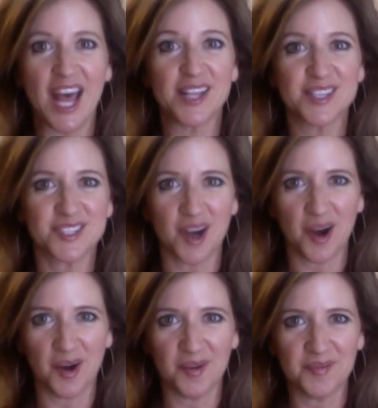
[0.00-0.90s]

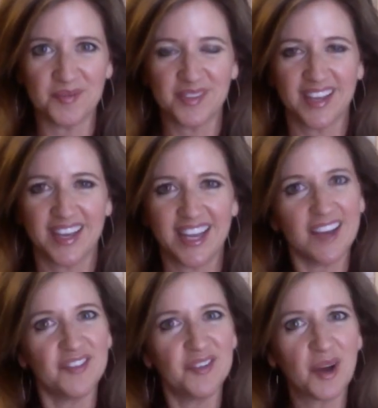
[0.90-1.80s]
So
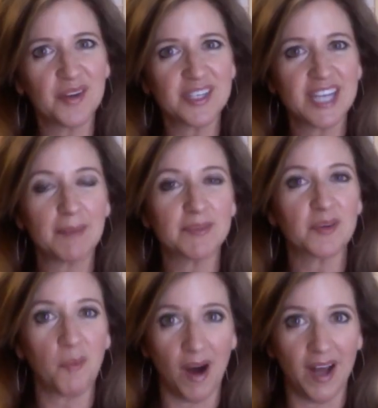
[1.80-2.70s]
if you go to chapter
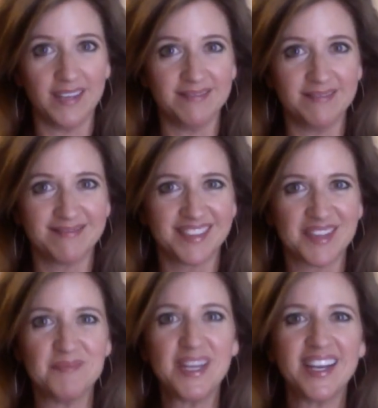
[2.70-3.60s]
one, the
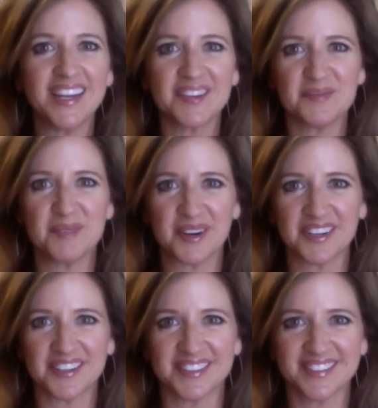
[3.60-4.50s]
meaning of
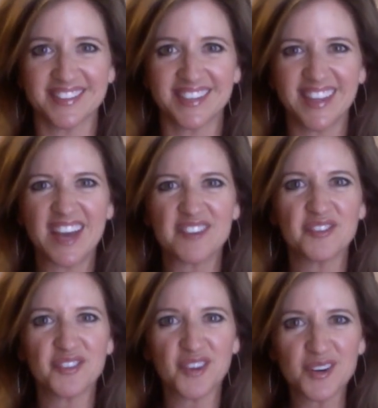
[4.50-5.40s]
miracles, and that
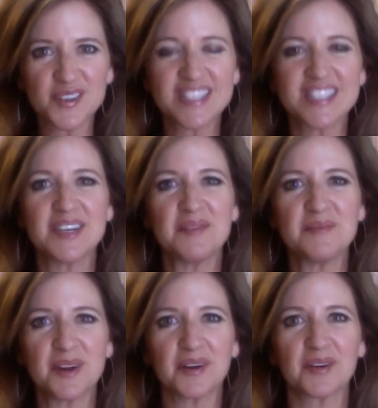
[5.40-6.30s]
first
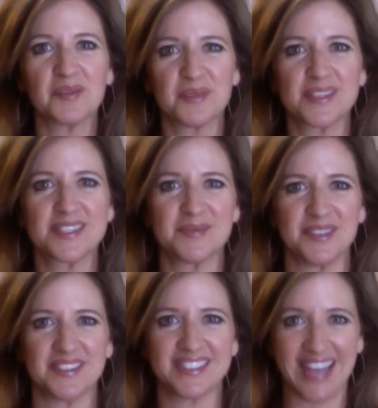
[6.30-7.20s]
miracle
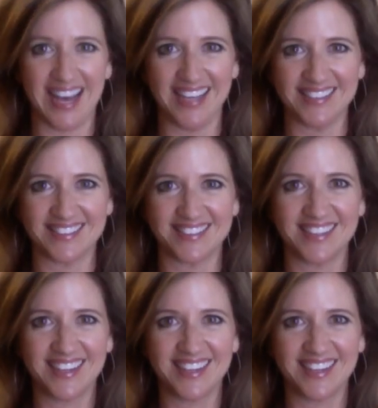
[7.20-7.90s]
principle says,